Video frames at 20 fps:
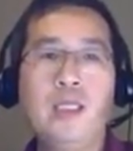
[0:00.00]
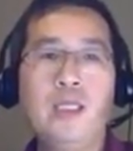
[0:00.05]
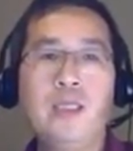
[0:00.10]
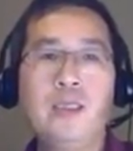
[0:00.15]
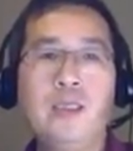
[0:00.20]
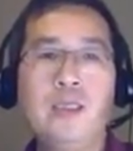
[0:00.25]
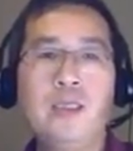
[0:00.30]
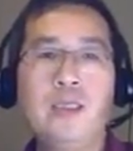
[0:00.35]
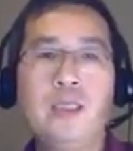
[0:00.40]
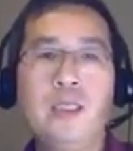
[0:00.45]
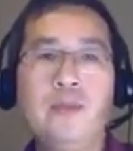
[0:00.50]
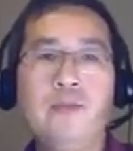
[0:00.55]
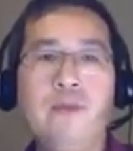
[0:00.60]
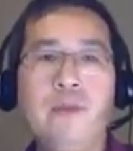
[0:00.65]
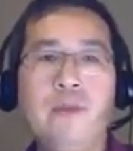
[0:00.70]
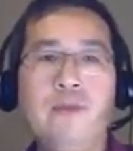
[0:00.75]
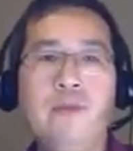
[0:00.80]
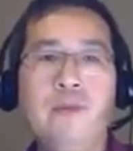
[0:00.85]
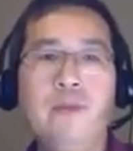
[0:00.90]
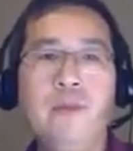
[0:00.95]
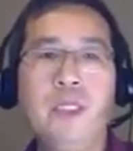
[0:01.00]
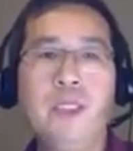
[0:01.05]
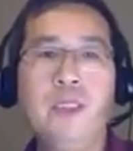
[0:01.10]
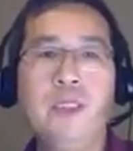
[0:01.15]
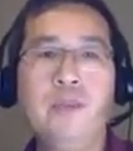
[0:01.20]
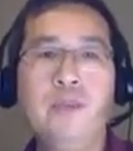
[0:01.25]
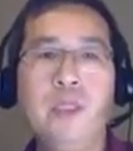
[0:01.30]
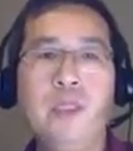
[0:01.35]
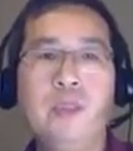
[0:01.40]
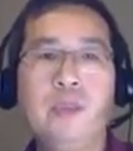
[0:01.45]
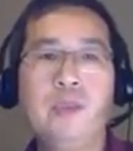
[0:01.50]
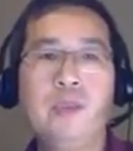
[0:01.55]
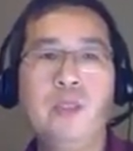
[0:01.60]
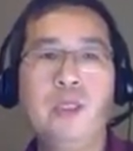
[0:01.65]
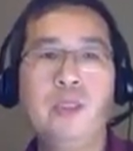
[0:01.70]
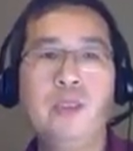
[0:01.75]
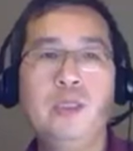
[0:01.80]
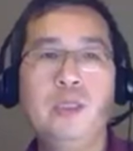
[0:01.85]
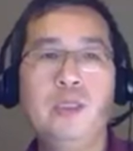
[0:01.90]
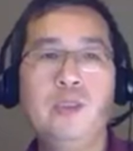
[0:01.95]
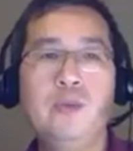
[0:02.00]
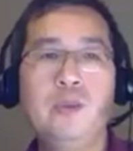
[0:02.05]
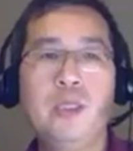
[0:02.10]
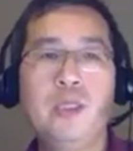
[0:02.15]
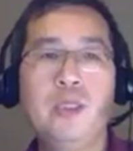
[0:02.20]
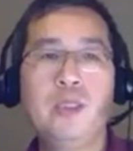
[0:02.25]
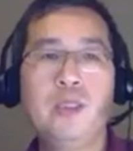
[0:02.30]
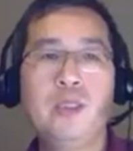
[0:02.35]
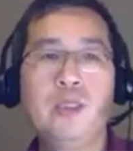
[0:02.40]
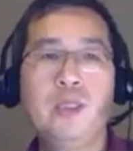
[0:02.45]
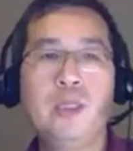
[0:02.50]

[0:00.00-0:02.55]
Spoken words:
instructors, and classes, and also maybe